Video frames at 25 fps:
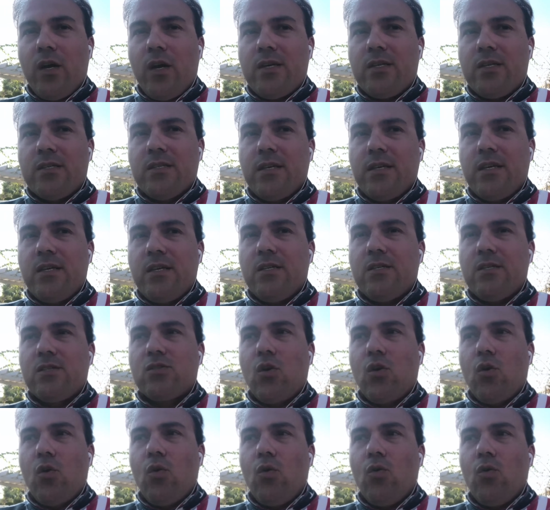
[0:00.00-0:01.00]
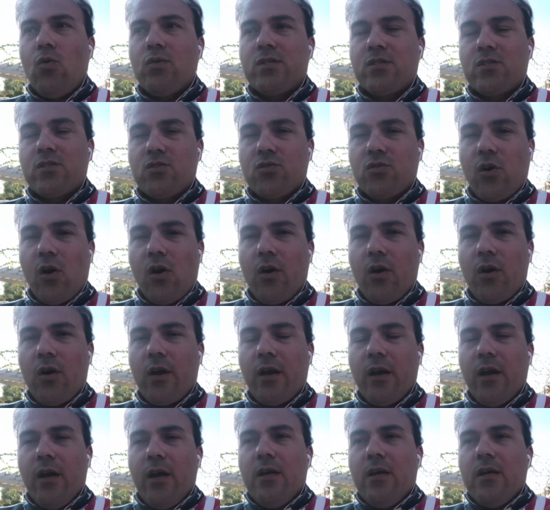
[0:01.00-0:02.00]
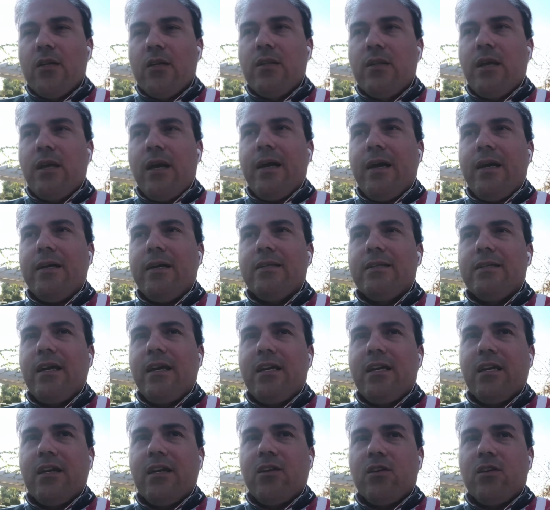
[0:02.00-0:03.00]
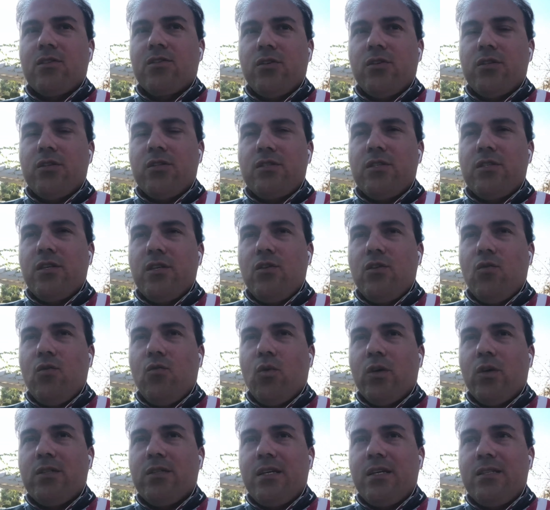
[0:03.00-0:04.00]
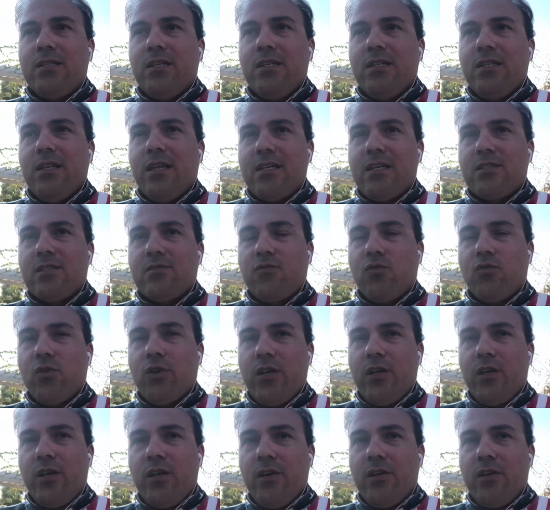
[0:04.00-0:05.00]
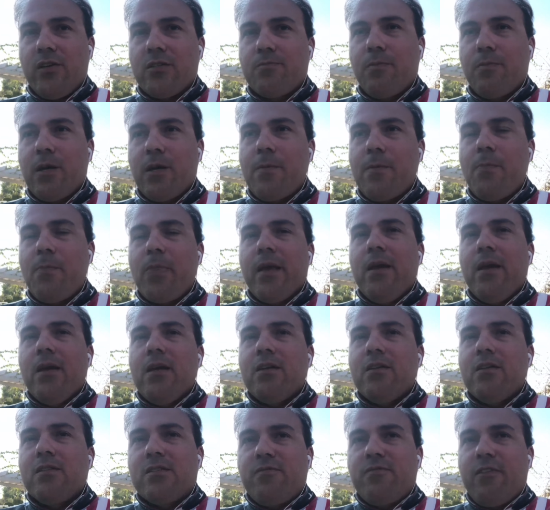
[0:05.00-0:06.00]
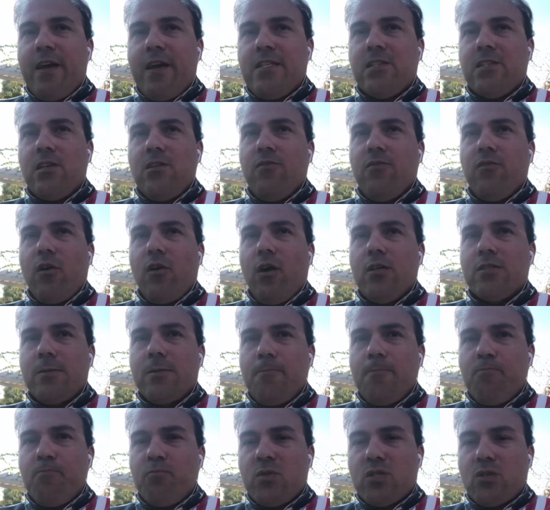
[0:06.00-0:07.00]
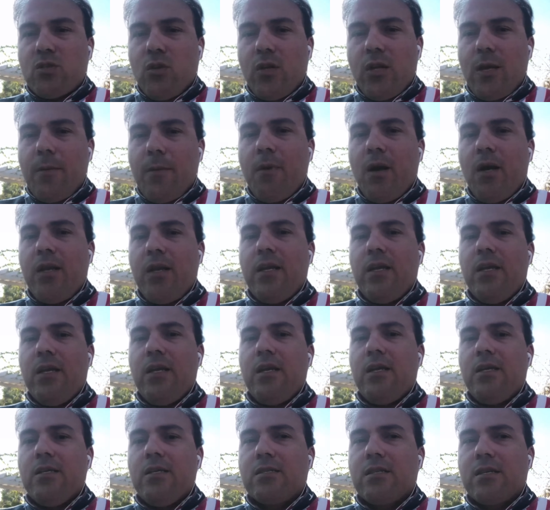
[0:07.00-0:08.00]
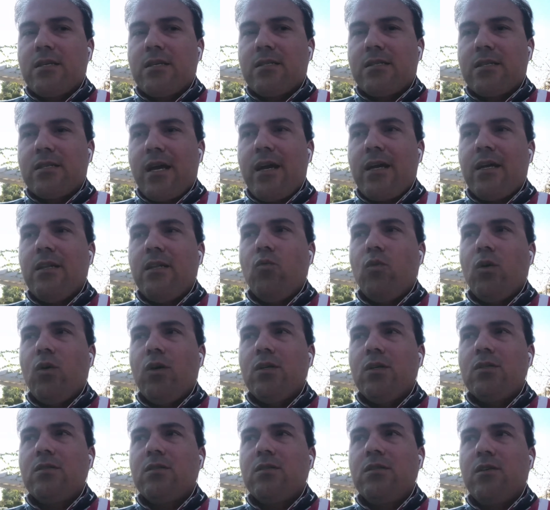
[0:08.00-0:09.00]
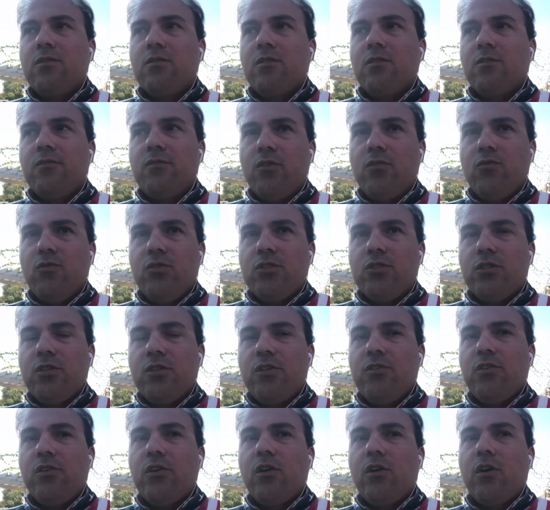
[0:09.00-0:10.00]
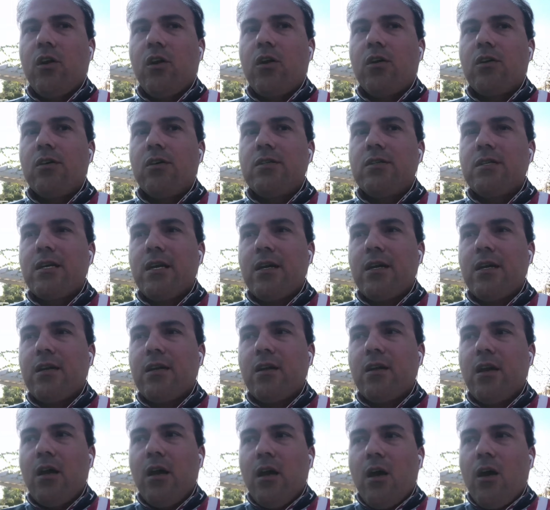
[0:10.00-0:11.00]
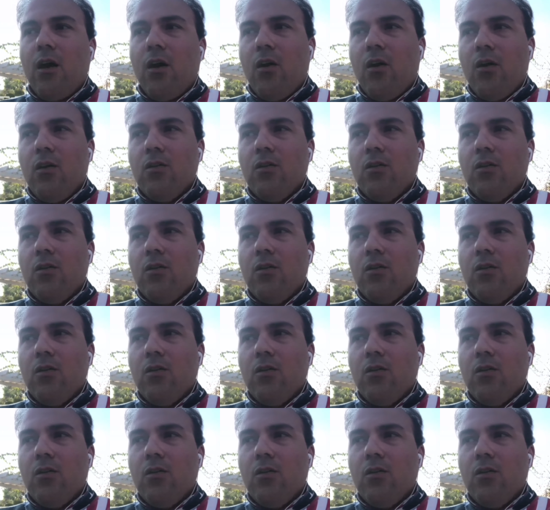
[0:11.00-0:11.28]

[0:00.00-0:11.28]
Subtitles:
so wisely, so strong, and they cannot continue what they did last 40 years. But face of Qassem Soleimani is exactly what the Revolutionary Guards and